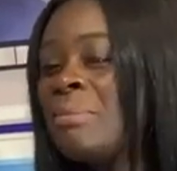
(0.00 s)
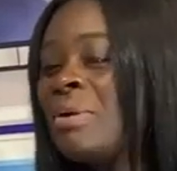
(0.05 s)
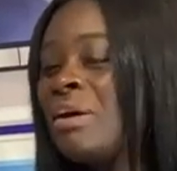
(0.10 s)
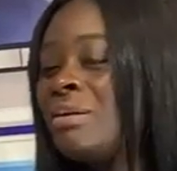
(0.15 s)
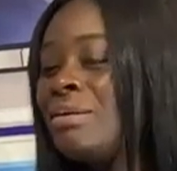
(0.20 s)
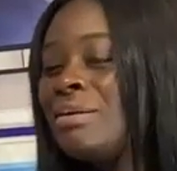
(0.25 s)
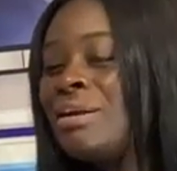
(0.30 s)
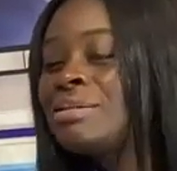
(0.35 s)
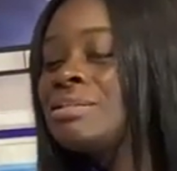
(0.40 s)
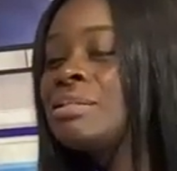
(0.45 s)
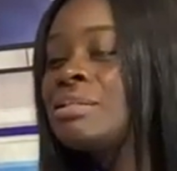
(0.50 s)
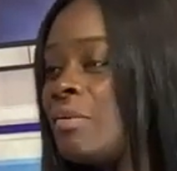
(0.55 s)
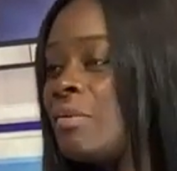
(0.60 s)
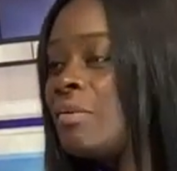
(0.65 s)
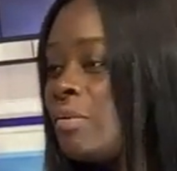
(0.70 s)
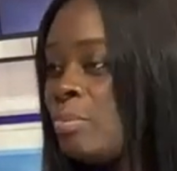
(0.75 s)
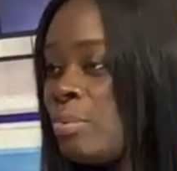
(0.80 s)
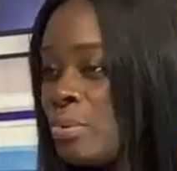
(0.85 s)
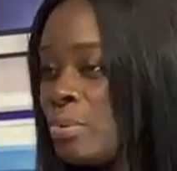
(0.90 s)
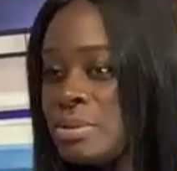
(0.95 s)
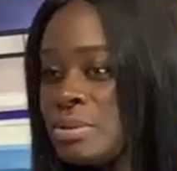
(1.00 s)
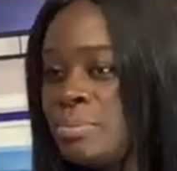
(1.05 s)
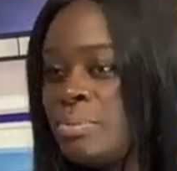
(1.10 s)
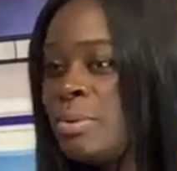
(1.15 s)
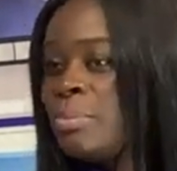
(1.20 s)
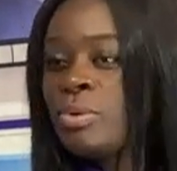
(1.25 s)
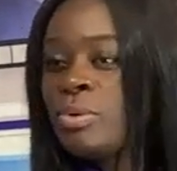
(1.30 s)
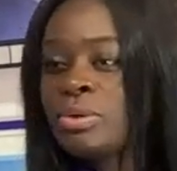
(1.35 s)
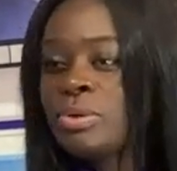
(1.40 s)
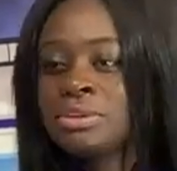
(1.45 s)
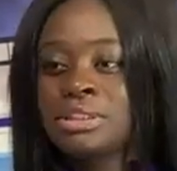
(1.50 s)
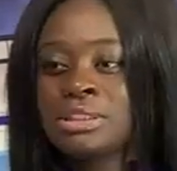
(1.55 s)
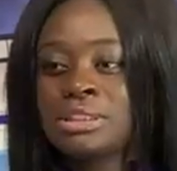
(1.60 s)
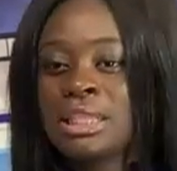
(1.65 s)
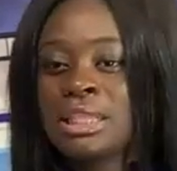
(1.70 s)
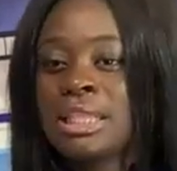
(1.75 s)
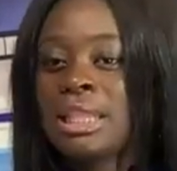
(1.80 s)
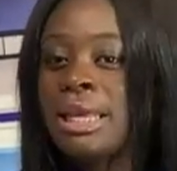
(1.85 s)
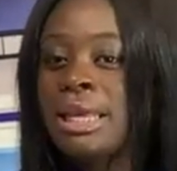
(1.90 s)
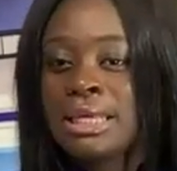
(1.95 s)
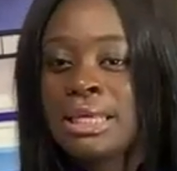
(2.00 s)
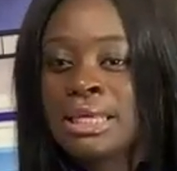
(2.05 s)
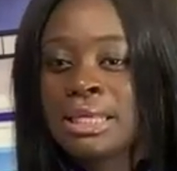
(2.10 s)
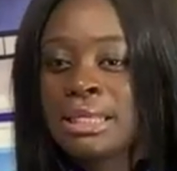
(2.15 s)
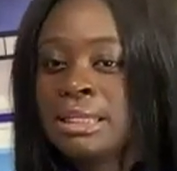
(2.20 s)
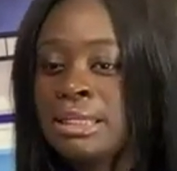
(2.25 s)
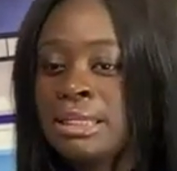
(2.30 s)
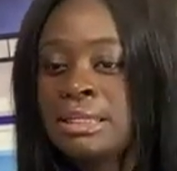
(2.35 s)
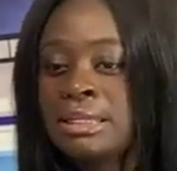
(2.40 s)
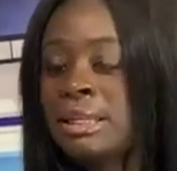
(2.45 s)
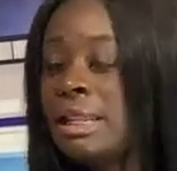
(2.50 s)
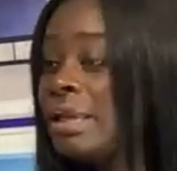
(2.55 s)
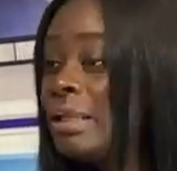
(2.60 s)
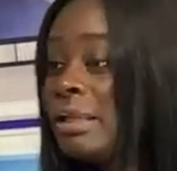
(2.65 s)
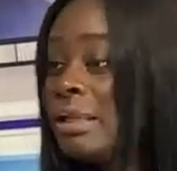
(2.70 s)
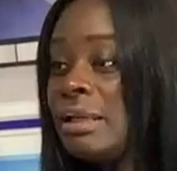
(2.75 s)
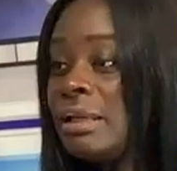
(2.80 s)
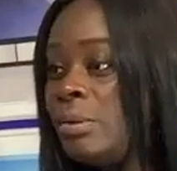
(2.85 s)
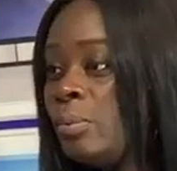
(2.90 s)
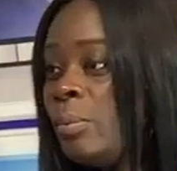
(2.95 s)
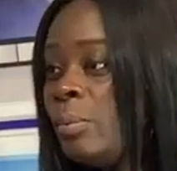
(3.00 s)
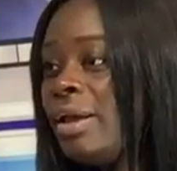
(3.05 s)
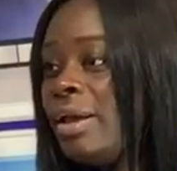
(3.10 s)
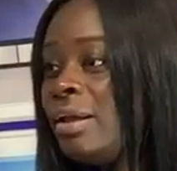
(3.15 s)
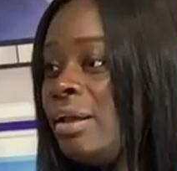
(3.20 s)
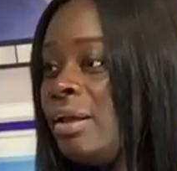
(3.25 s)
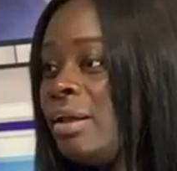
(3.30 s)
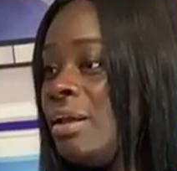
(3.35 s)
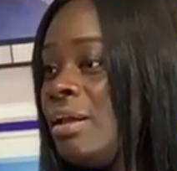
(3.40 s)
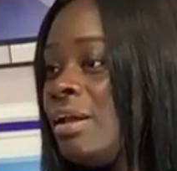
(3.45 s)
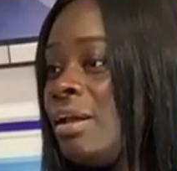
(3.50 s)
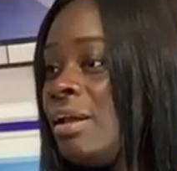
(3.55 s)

And maybe unnecessary posts, and people are just liking it away.